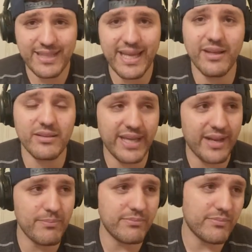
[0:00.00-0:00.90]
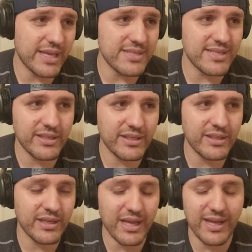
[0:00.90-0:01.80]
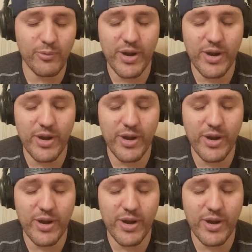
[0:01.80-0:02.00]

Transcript: that that amazing uh,